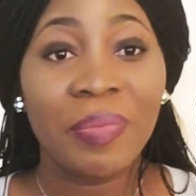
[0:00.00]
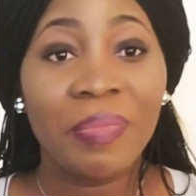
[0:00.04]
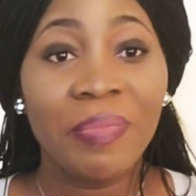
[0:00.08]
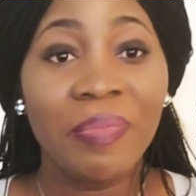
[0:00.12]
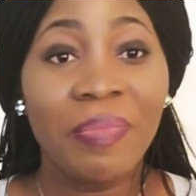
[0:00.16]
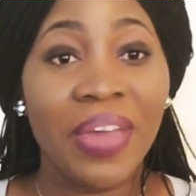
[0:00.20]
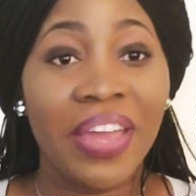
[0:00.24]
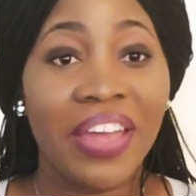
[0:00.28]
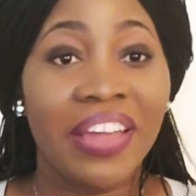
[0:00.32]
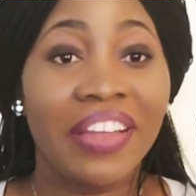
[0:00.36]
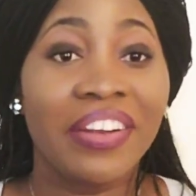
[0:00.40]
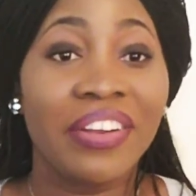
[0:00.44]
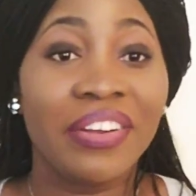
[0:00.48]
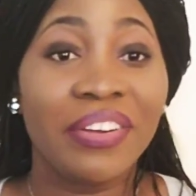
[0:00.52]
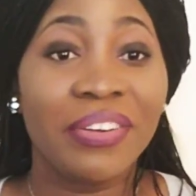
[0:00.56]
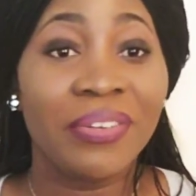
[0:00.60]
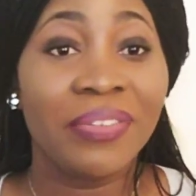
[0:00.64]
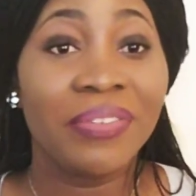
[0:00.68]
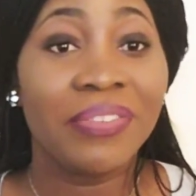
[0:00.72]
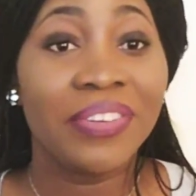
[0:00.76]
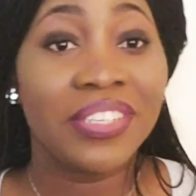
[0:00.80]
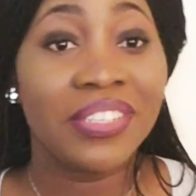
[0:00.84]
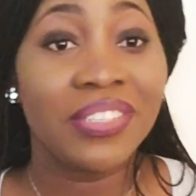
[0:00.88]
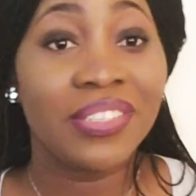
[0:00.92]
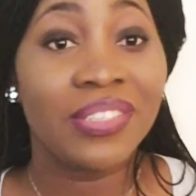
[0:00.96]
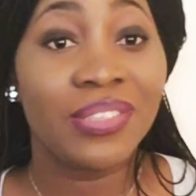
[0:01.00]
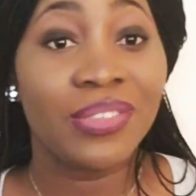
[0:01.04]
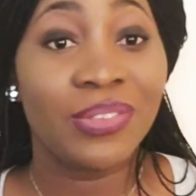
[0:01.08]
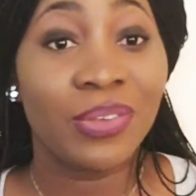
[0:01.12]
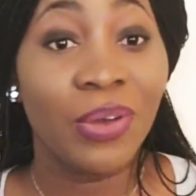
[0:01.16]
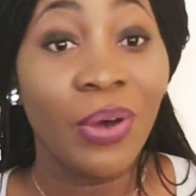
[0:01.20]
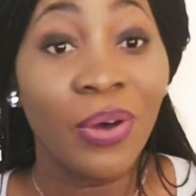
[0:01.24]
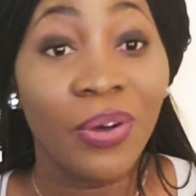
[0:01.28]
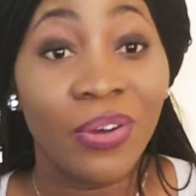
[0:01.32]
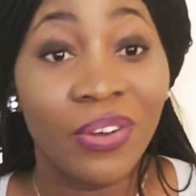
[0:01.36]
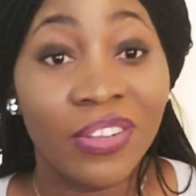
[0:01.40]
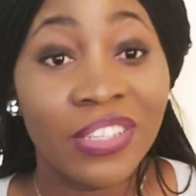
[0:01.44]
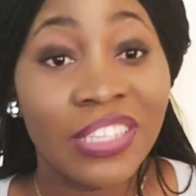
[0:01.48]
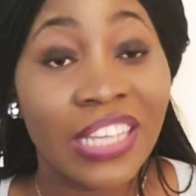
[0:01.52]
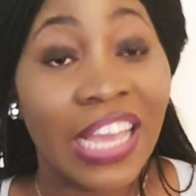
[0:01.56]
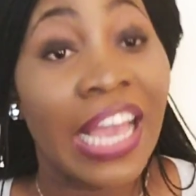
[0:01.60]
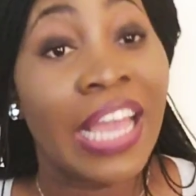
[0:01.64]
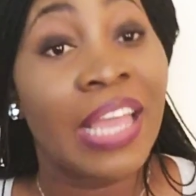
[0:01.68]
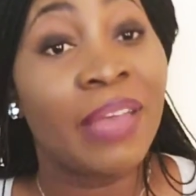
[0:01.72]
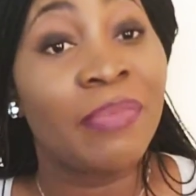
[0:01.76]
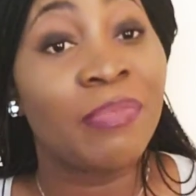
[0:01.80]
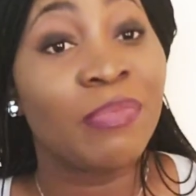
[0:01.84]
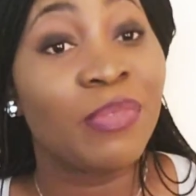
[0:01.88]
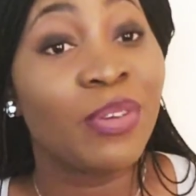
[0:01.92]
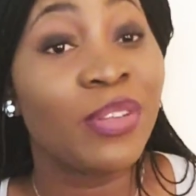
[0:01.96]
better result,
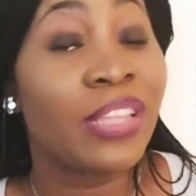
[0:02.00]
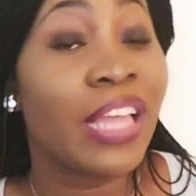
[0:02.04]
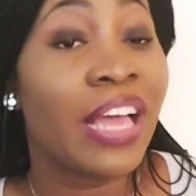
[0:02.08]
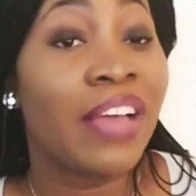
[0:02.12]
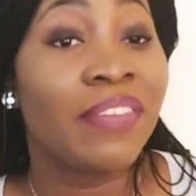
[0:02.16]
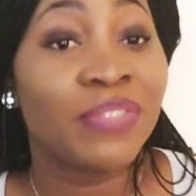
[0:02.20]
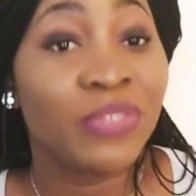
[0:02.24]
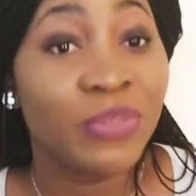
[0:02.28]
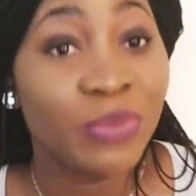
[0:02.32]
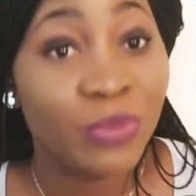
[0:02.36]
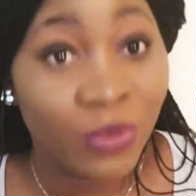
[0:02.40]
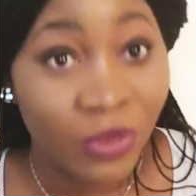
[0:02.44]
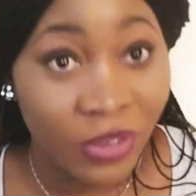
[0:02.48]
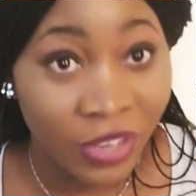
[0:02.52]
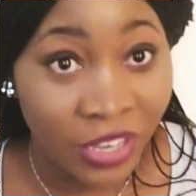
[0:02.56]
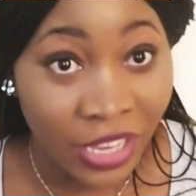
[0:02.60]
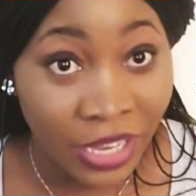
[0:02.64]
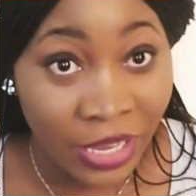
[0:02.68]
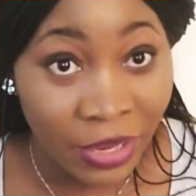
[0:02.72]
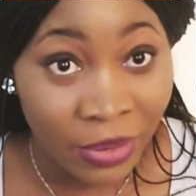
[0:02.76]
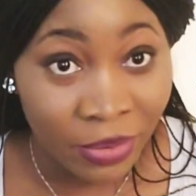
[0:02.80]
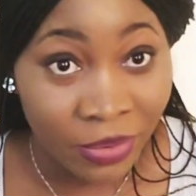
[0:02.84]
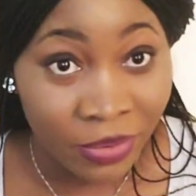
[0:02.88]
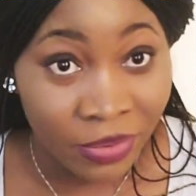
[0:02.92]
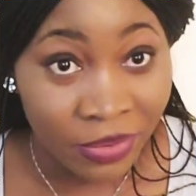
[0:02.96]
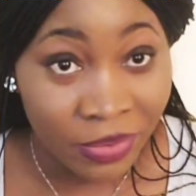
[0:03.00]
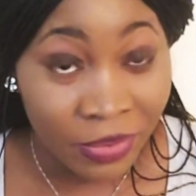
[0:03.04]
I am gonna have to work out.